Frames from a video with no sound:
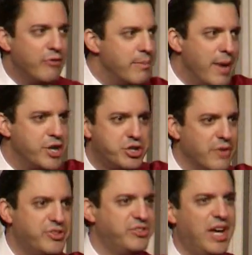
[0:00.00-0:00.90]
measure
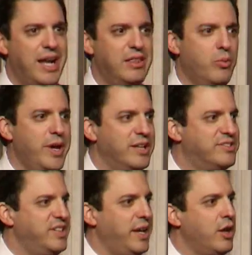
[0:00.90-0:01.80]
of society that we can
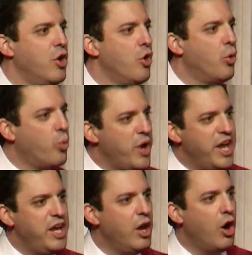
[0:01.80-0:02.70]
see.
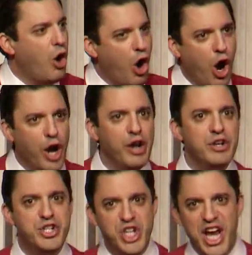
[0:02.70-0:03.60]
We are
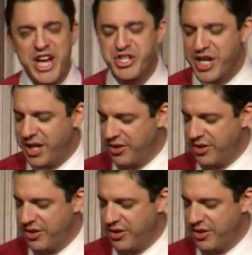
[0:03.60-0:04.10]
changing